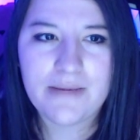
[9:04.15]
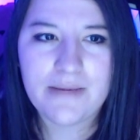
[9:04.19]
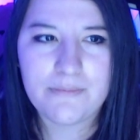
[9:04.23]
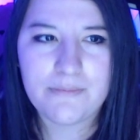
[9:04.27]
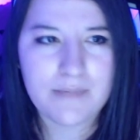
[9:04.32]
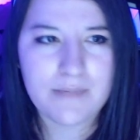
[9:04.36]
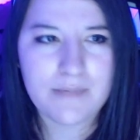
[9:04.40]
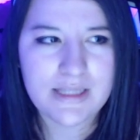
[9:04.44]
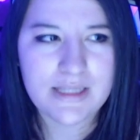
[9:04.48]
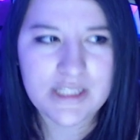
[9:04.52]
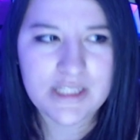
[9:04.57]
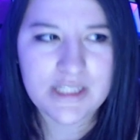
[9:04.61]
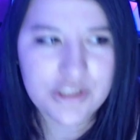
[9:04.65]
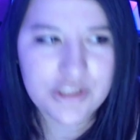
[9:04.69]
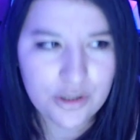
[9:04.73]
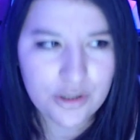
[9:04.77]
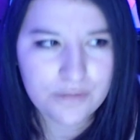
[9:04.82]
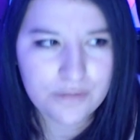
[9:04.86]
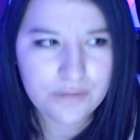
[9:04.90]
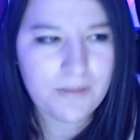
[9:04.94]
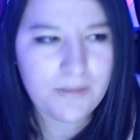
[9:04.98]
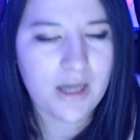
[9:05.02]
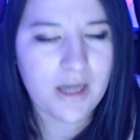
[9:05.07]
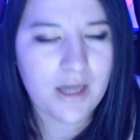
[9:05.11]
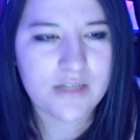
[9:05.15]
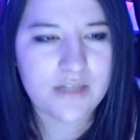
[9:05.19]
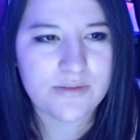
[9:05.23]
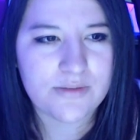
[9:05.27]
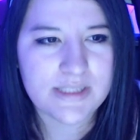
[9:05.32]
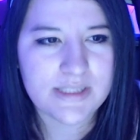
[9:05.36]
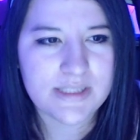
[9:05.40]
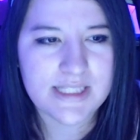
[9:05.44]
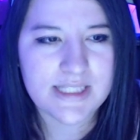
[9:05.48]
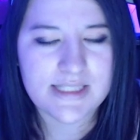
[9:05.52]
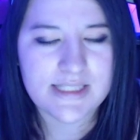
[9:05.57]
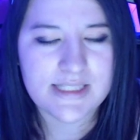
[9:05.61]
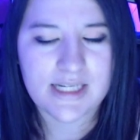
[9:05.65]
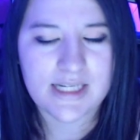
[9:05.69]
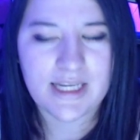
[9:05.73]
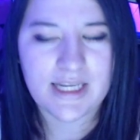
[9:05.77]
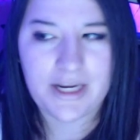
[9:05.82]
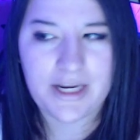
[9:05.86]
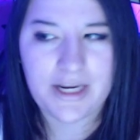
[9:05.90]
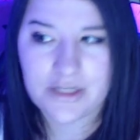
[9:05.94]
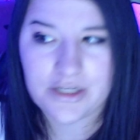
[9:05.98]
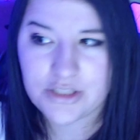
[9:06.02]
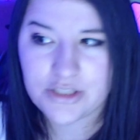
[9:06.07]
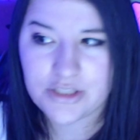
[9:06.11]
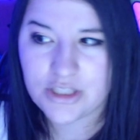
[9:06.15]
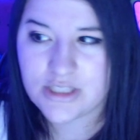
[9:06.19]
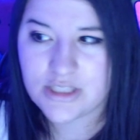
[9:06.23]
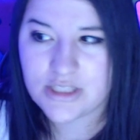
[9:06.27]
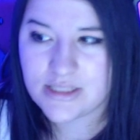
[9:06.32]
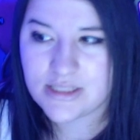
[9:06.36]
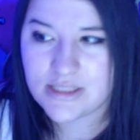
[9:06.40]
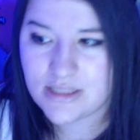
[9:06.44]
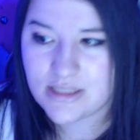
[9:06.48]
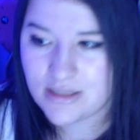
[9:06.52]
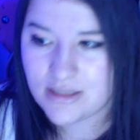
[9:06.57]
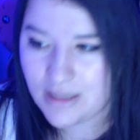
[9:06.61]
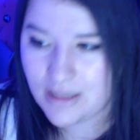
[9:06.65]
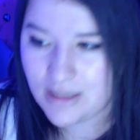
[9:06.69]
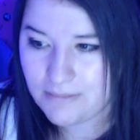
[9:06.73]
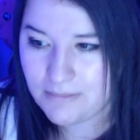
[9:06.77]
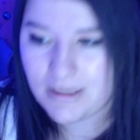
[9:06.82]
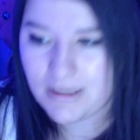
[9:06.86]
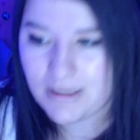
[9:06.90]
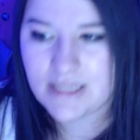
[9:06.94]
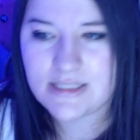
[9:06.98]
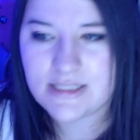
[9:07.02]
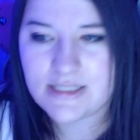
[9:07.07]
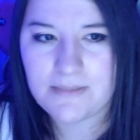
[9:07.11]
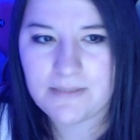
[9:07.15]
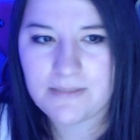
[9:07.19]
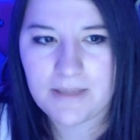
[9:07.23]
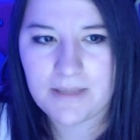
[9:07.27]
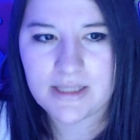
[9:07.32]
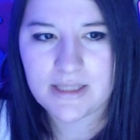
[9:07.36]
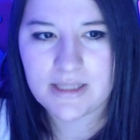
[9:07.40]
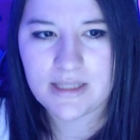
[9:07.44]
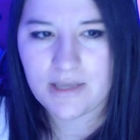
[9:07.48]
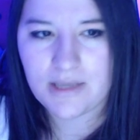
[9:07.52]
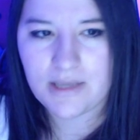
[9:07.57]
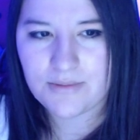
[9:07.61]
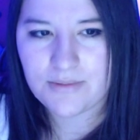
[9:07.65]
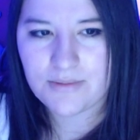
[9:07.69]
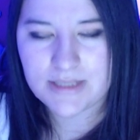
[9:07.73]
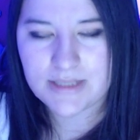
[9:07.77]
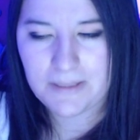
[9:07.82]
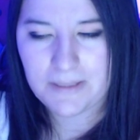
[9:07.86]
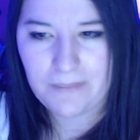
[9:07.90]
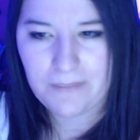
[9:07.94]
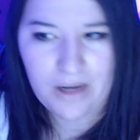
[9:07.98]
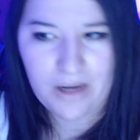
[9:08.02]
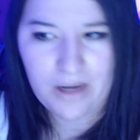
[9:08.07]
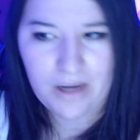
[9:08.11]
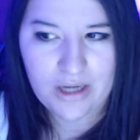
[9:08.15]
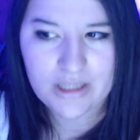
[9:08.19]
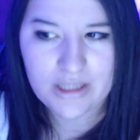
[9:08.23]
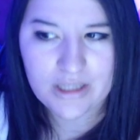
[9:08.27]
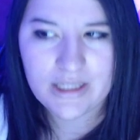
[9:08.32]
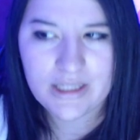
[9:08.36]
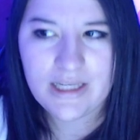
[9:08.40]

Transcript: I mean, they showed bog resistant characters. They made it seem like it was in a bog.